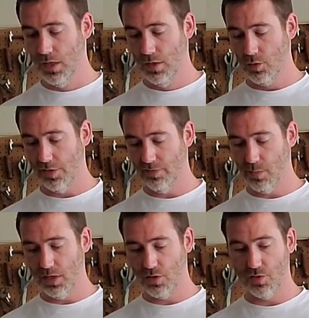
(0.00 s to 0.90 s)
So I have to
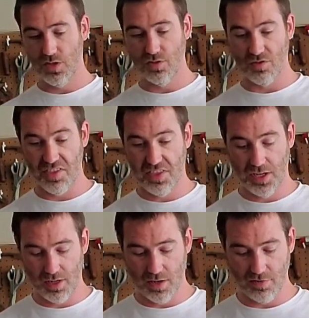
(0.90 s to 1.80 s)
make sure these are thick
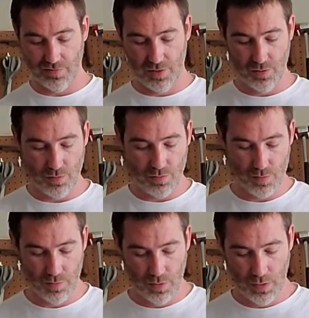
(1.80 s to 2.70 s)
enough too
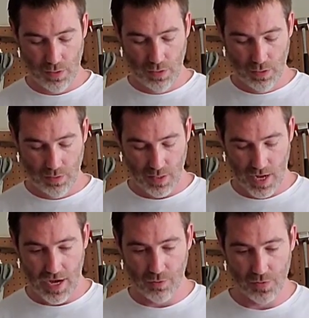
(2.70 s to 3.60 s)
to
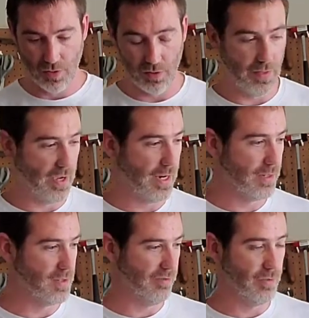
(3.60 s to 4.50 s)
house all of that,
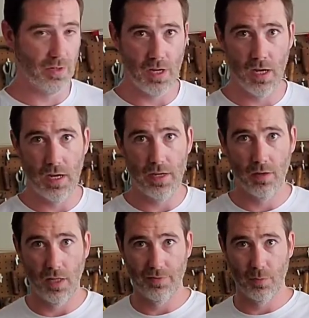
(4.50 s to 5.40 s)
because if they're not, I'll
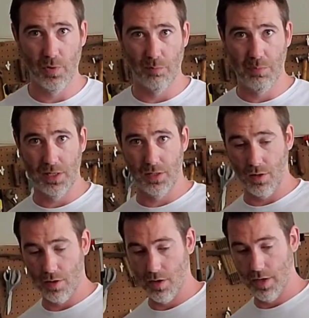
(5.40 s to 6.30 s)
have to put a pick
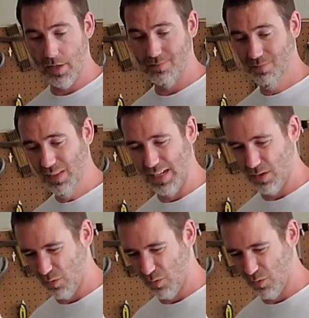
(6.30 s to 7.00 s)
guard on it, and I don't